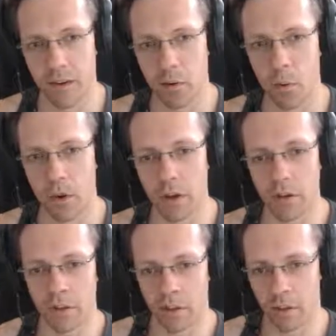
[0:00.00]

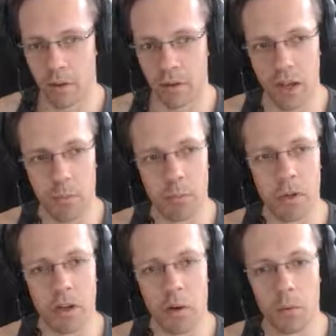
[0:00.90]
When in the table
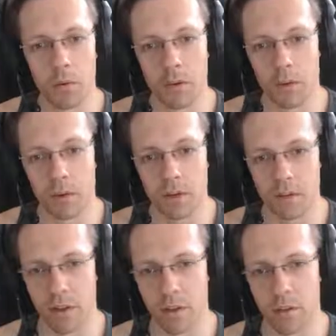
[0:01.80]
below there is
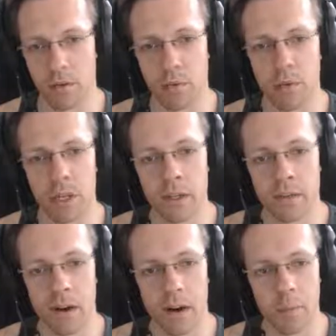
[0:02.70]
a 3
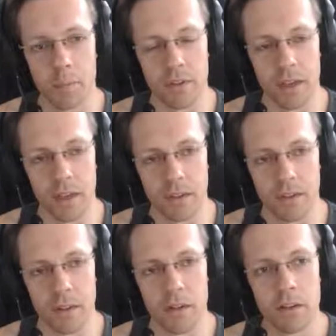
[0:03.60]
times 8,
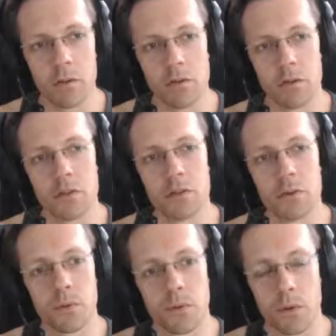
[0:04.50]
you should
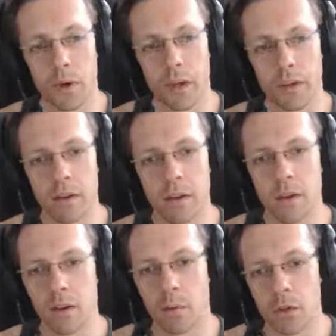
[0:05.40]
choose a weight
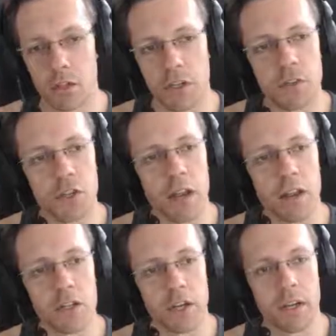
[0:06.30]
which is
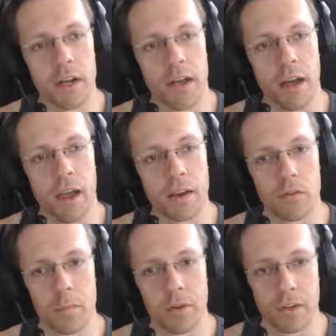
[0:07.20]
challenging at 8
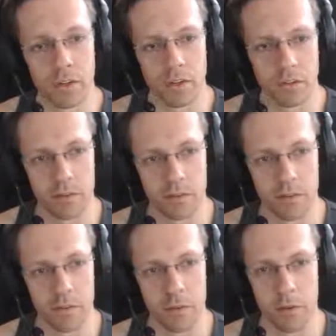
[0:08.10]
repetitions
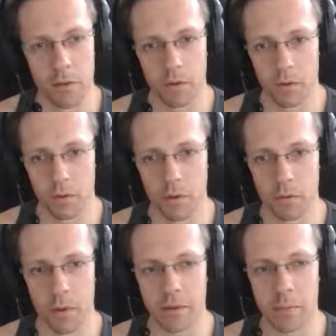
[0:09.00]
for the
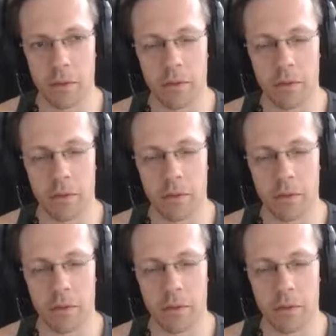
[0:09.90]
respective